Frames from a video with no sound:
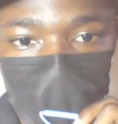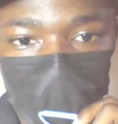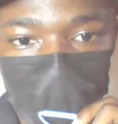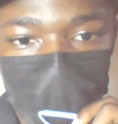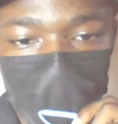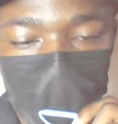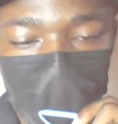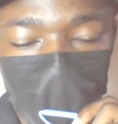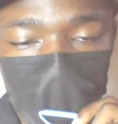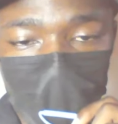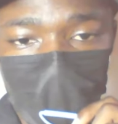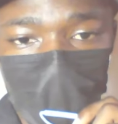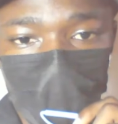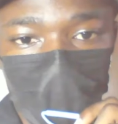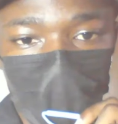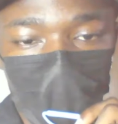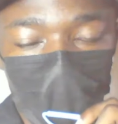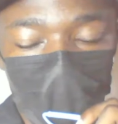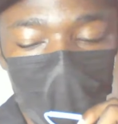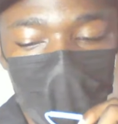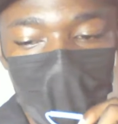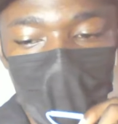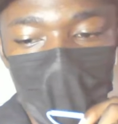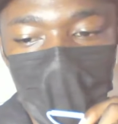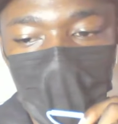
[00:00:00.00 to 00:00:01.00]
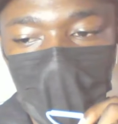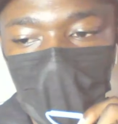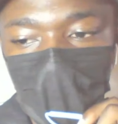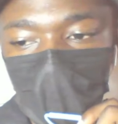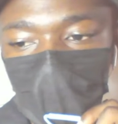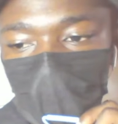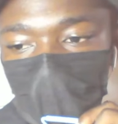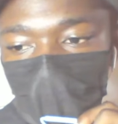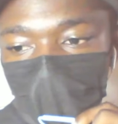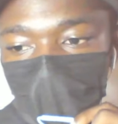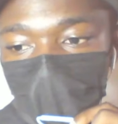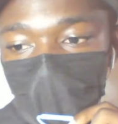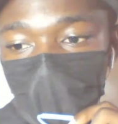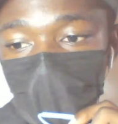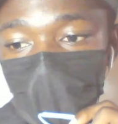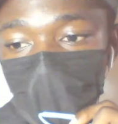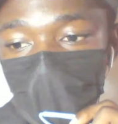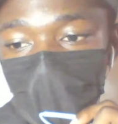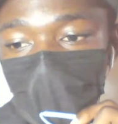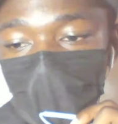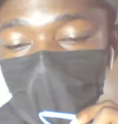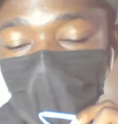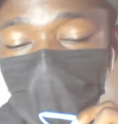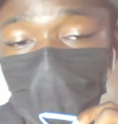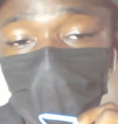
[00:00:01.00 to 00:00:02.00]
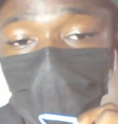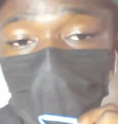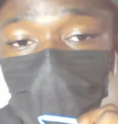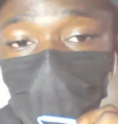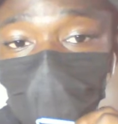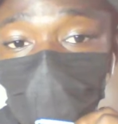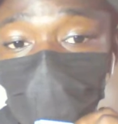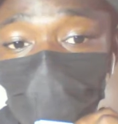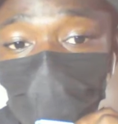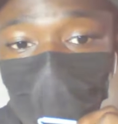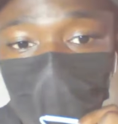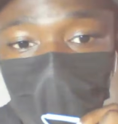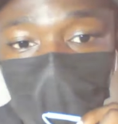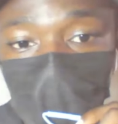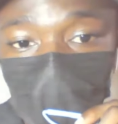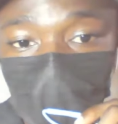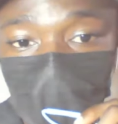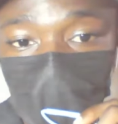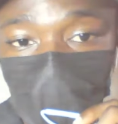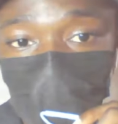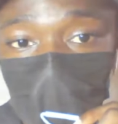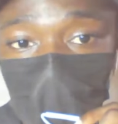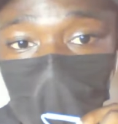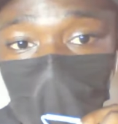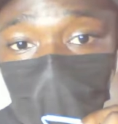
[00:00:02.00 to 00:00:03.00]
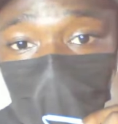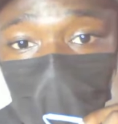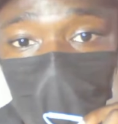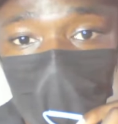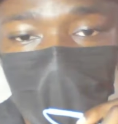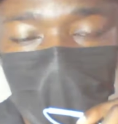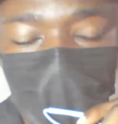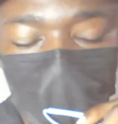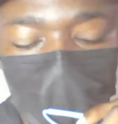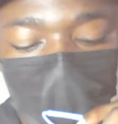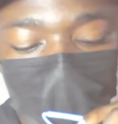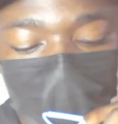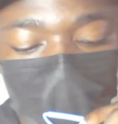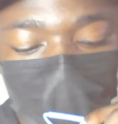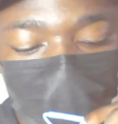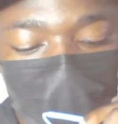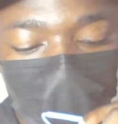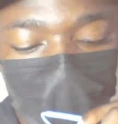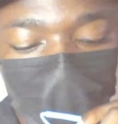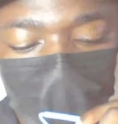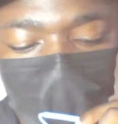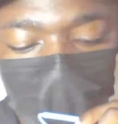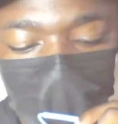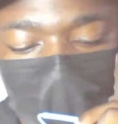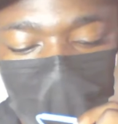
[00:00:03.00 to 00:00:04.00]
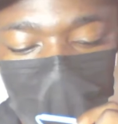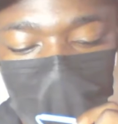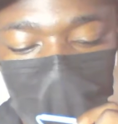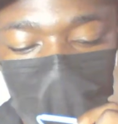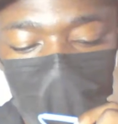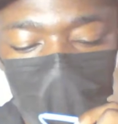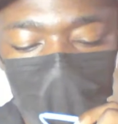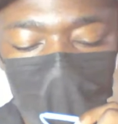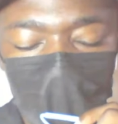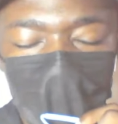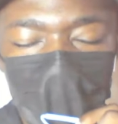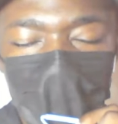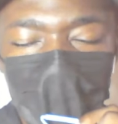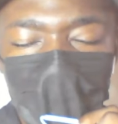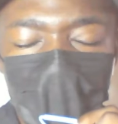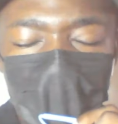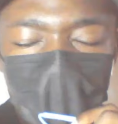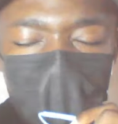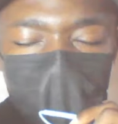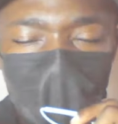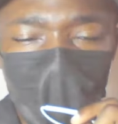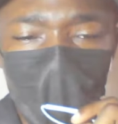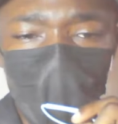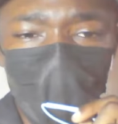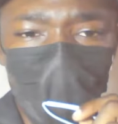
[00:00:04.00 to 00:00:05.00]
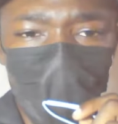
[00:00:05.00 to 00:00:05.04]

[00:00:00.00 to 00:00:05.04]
we no na e en dis guru na wat wa na wo kan asem no kan se e yakop